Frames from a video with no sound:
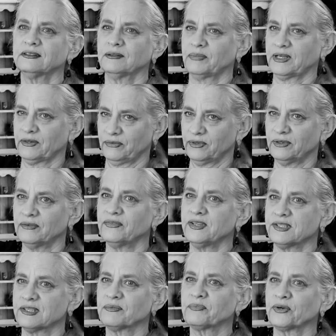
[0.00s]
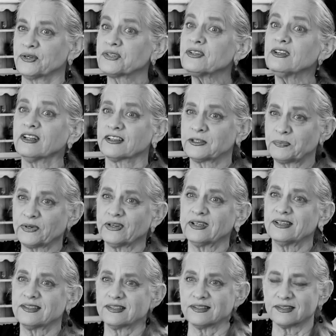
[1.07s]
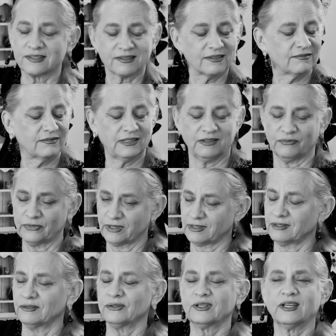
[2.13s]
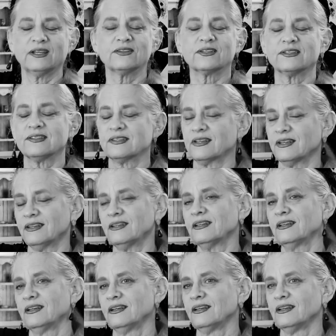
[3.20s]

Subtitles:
about one of his personal experiences in one of the locations, and